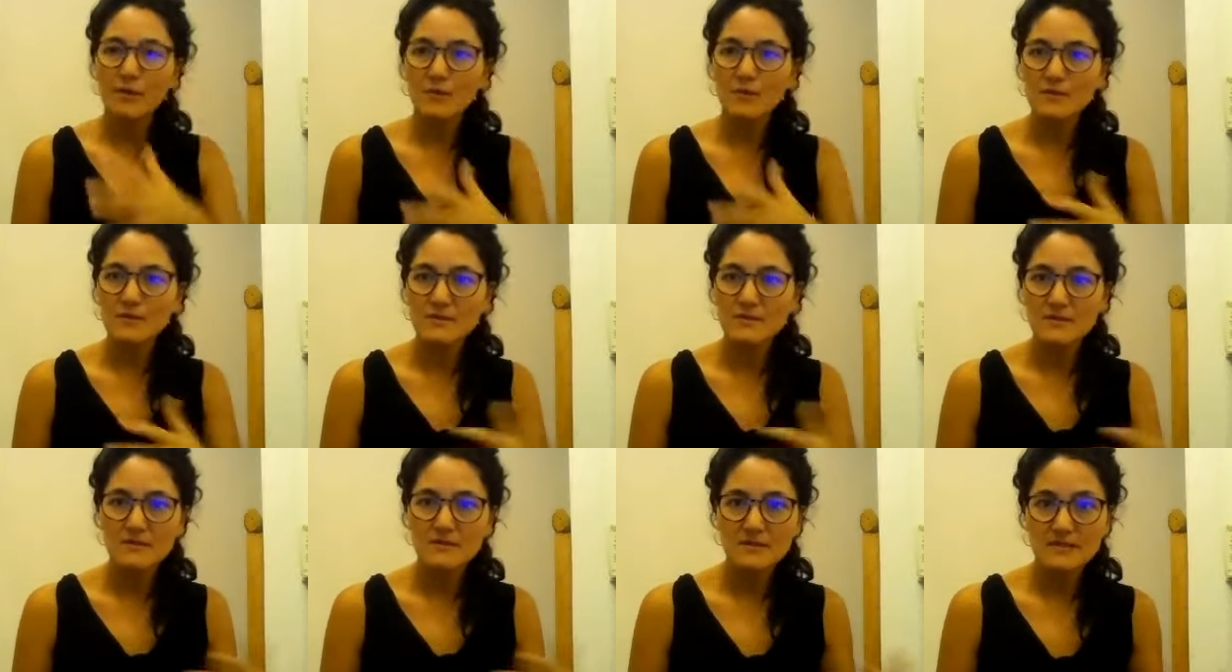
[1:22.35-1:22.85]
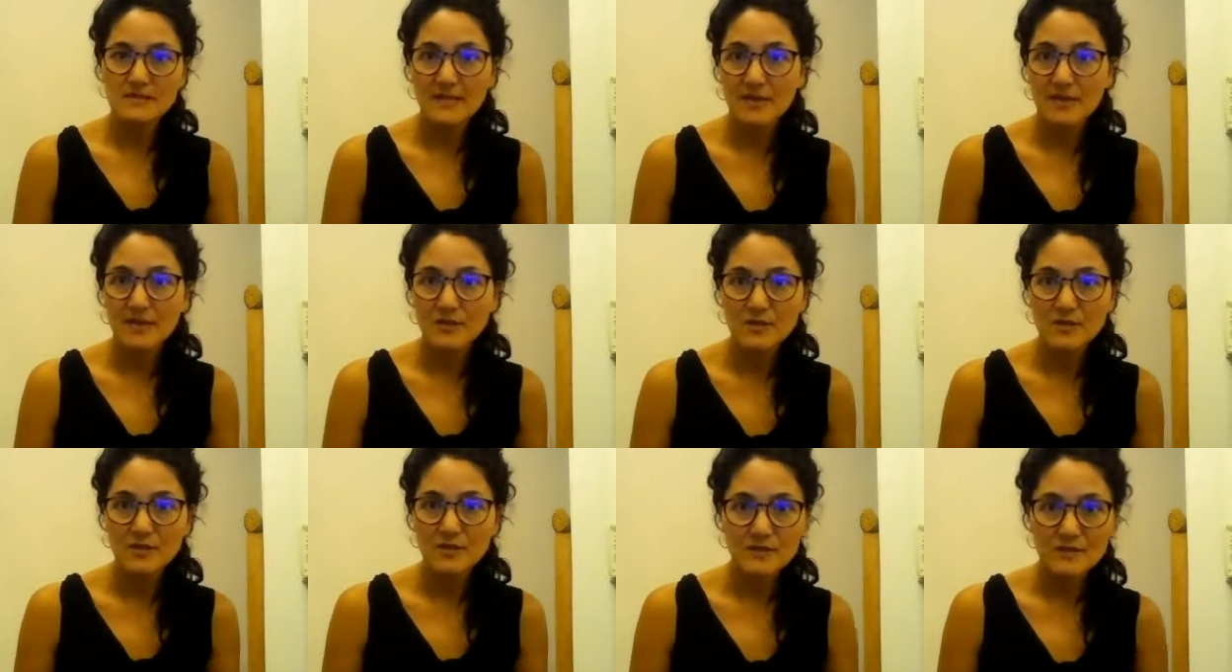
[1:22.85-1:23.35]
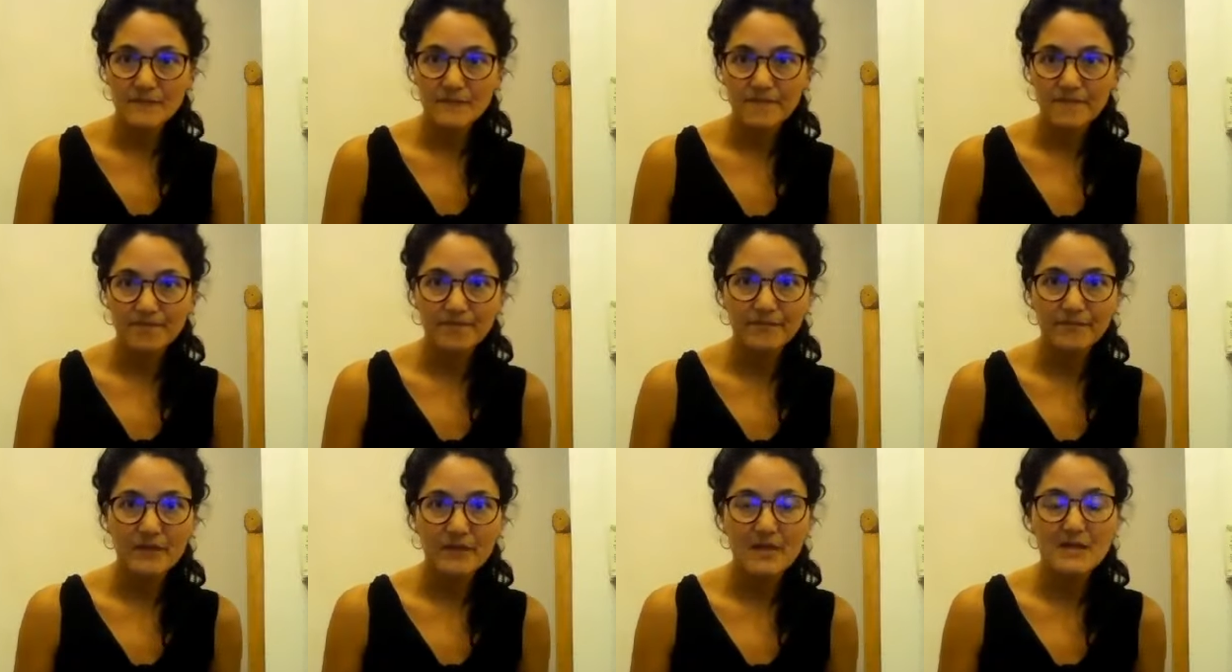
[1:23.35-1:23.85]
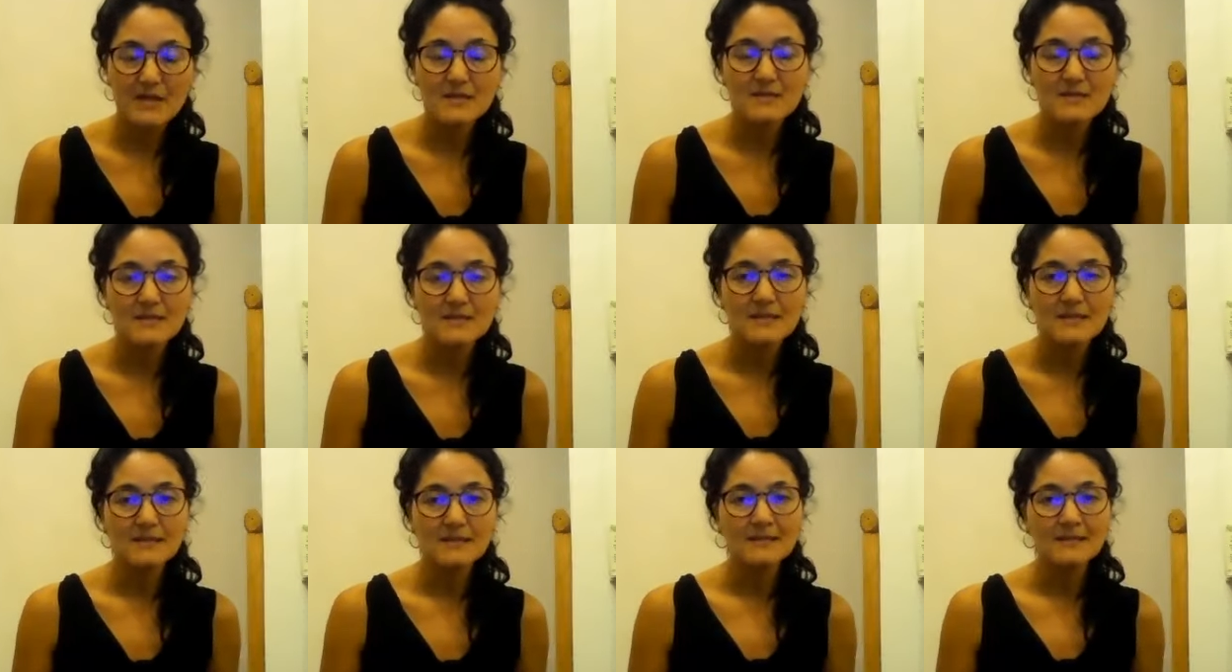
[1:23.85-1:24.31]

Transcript: those stages, yes?